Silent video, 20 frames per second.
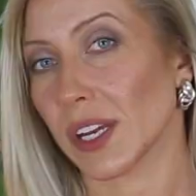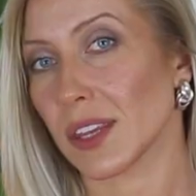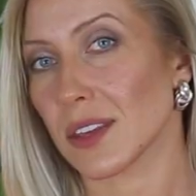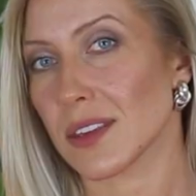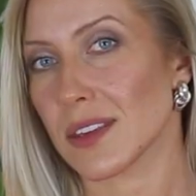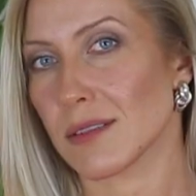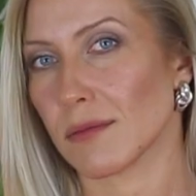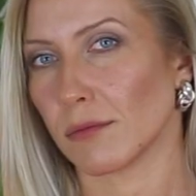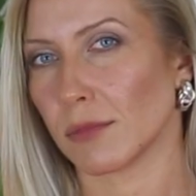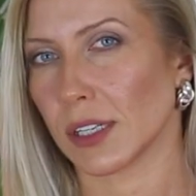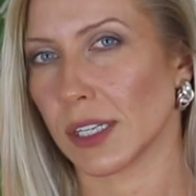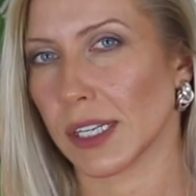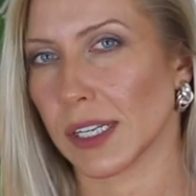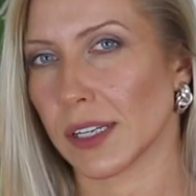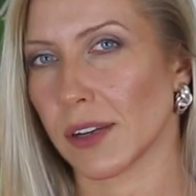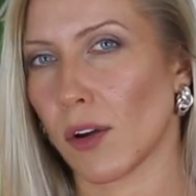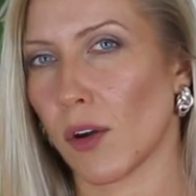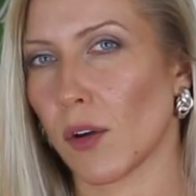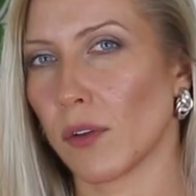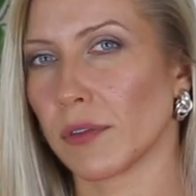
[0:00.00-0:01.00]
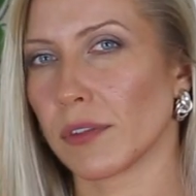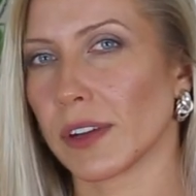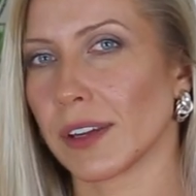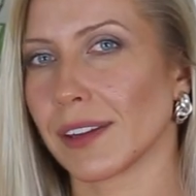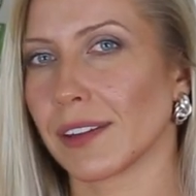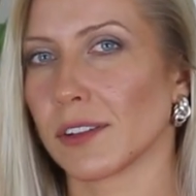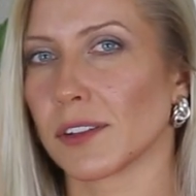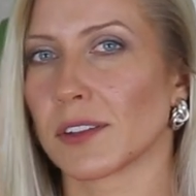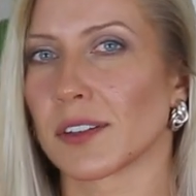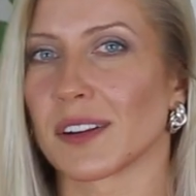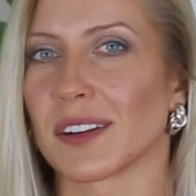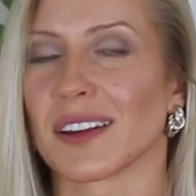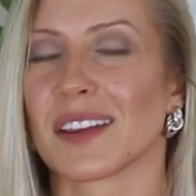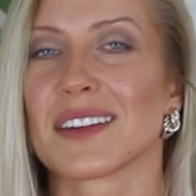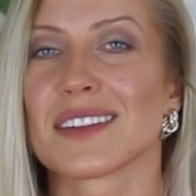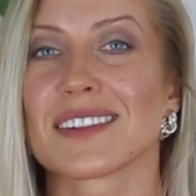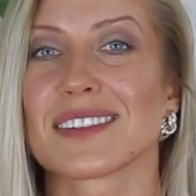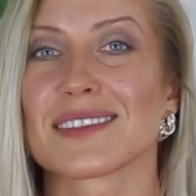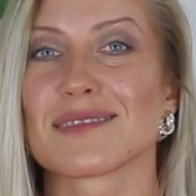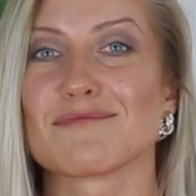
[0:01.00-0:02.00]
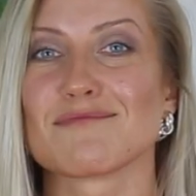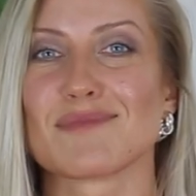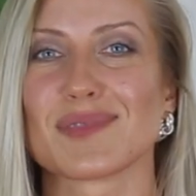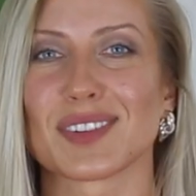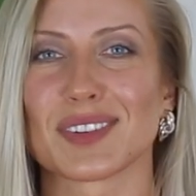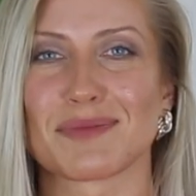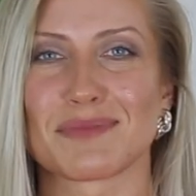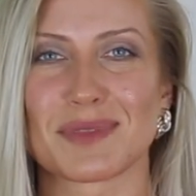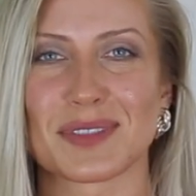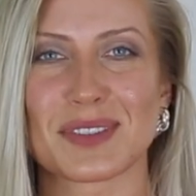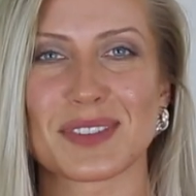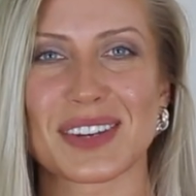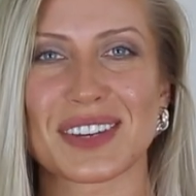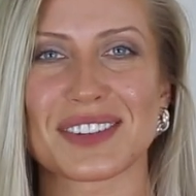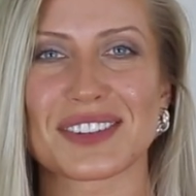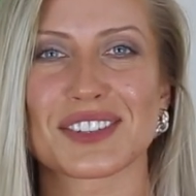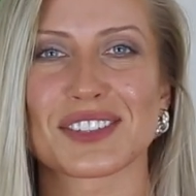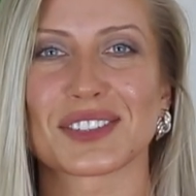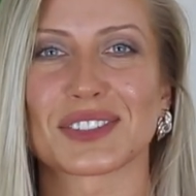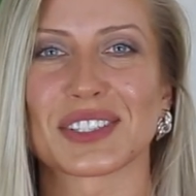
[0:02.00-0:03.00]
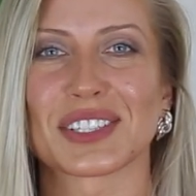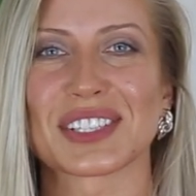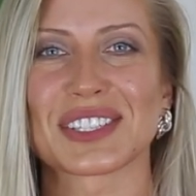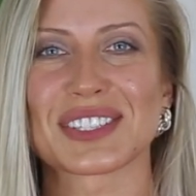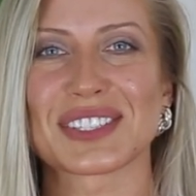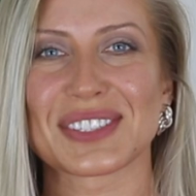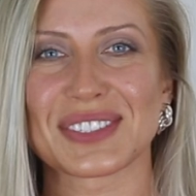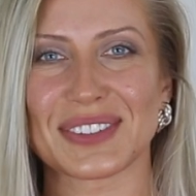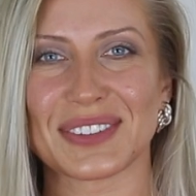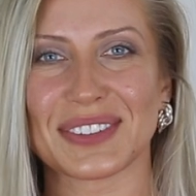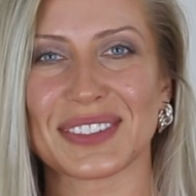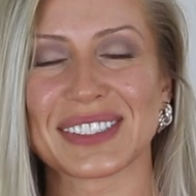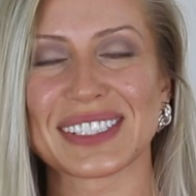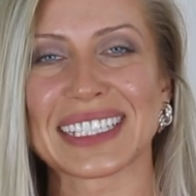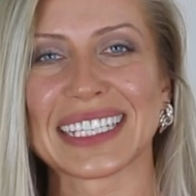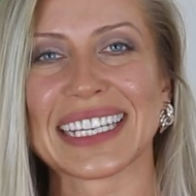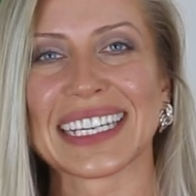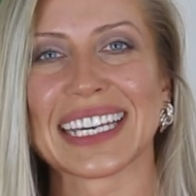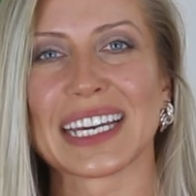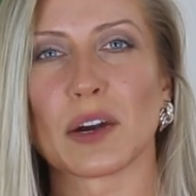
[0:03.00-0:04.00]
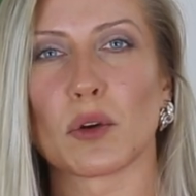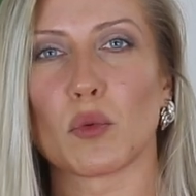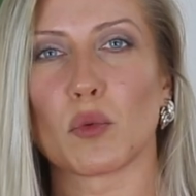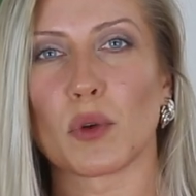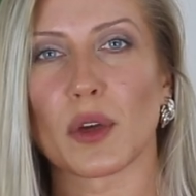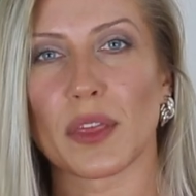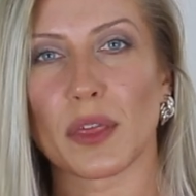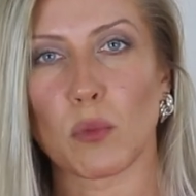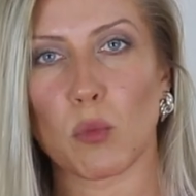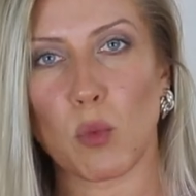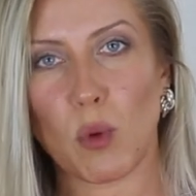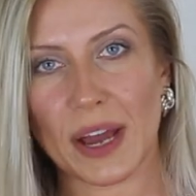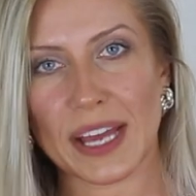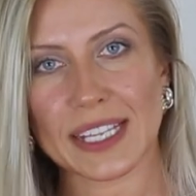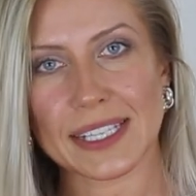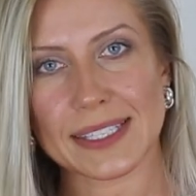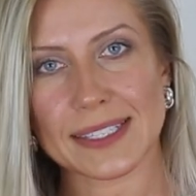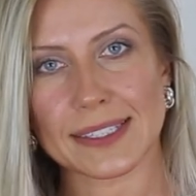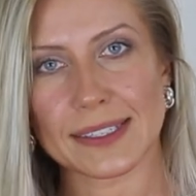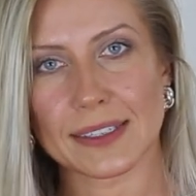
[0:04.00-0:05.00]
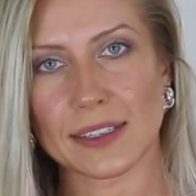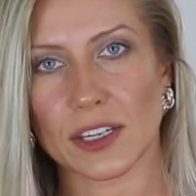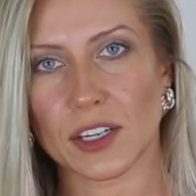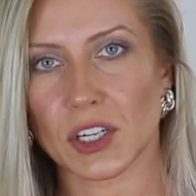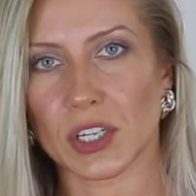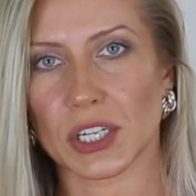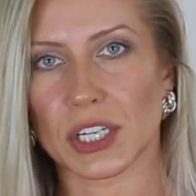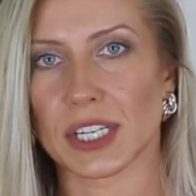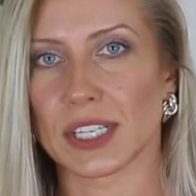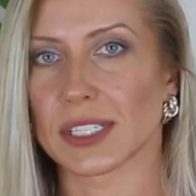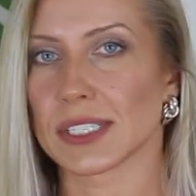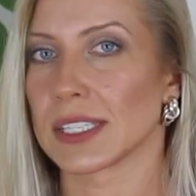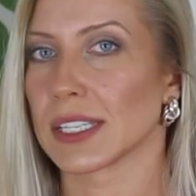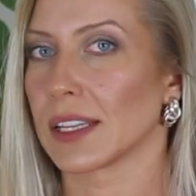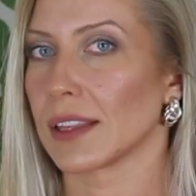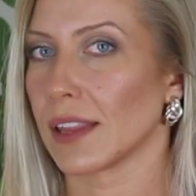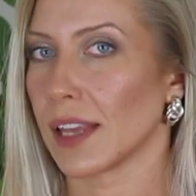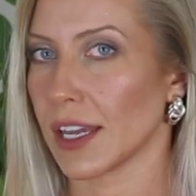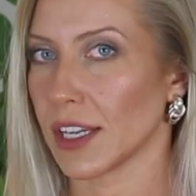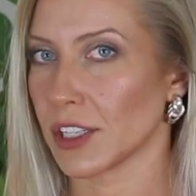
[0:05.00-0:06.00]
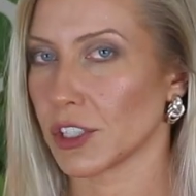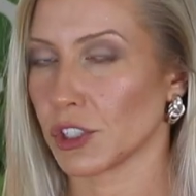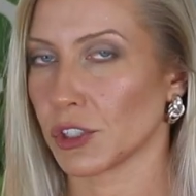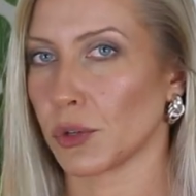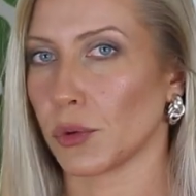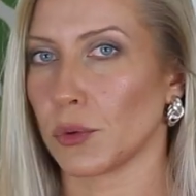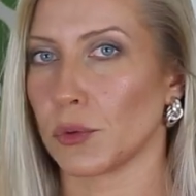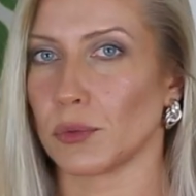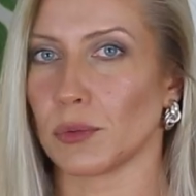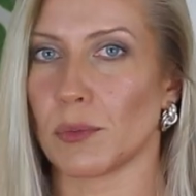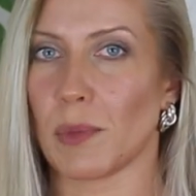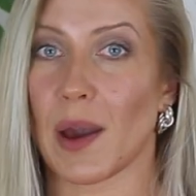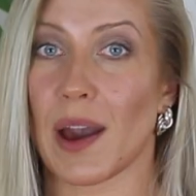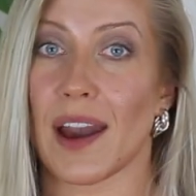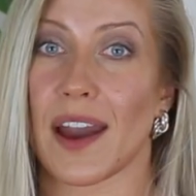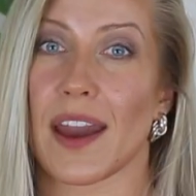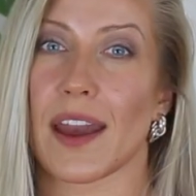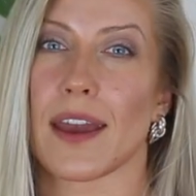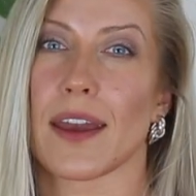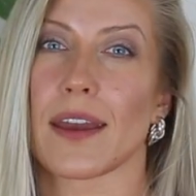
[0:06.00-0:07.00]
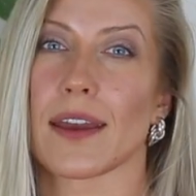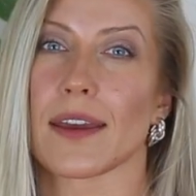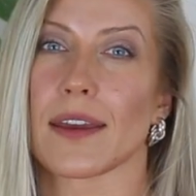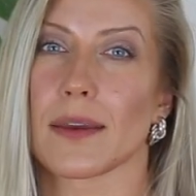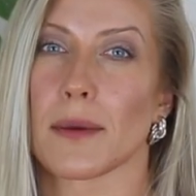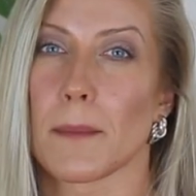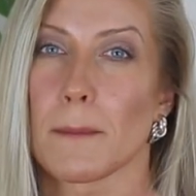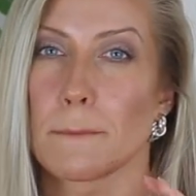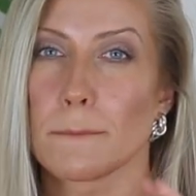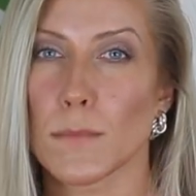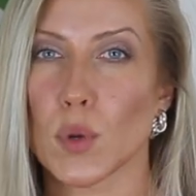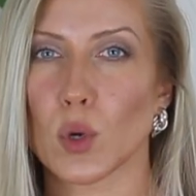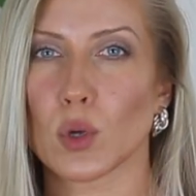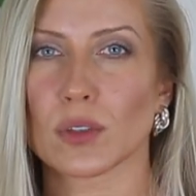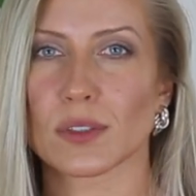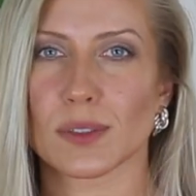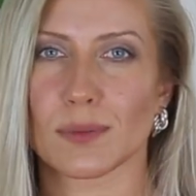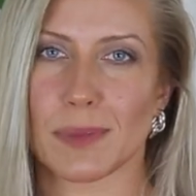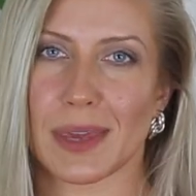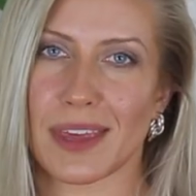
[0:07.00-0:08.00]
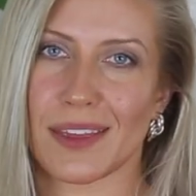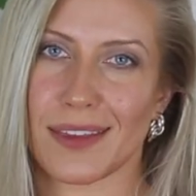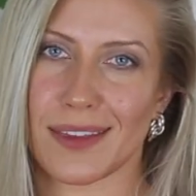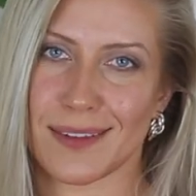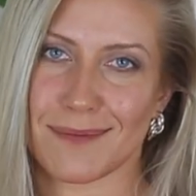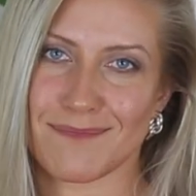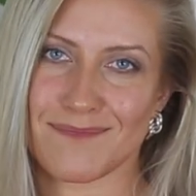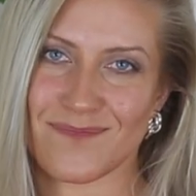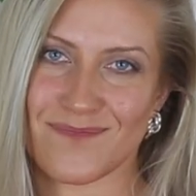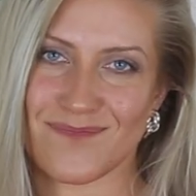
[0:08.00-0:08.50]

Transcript: you can wear it over your Bermuda short suit with white sneakers like shown by Paul Smith.